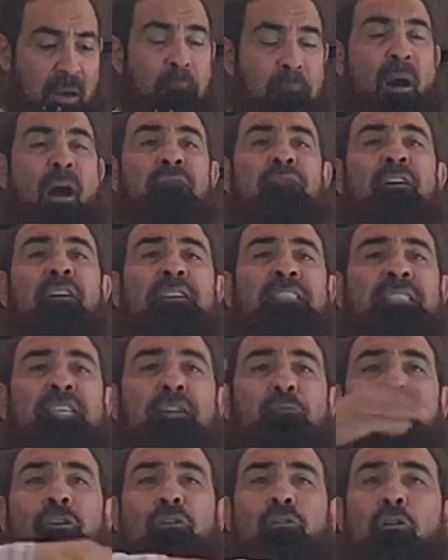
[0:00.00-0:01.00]
Poverty
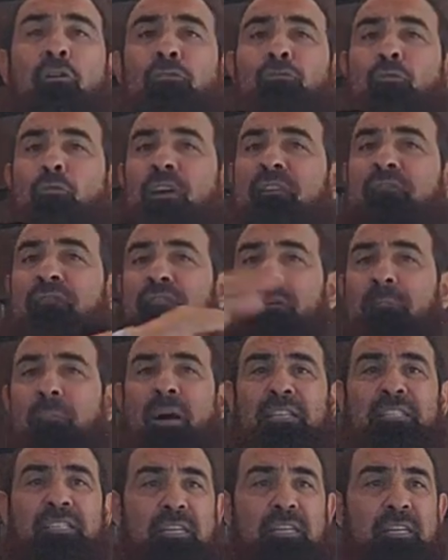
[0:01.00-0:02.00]
will go to
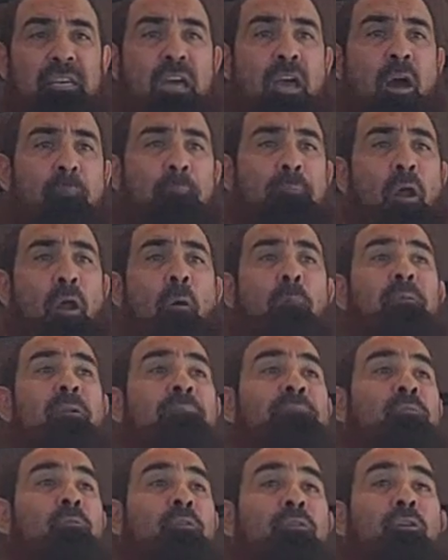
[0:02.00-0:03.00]
everybody.
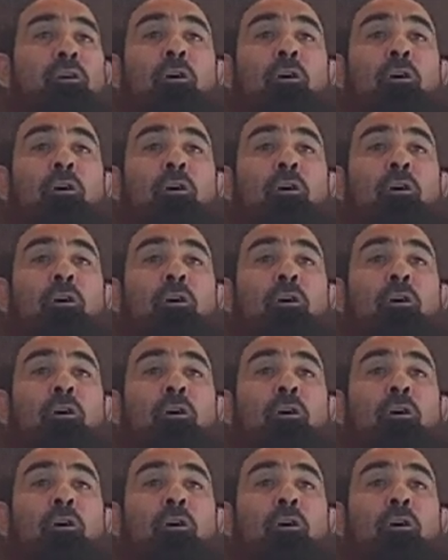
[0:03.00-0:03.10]
Problems will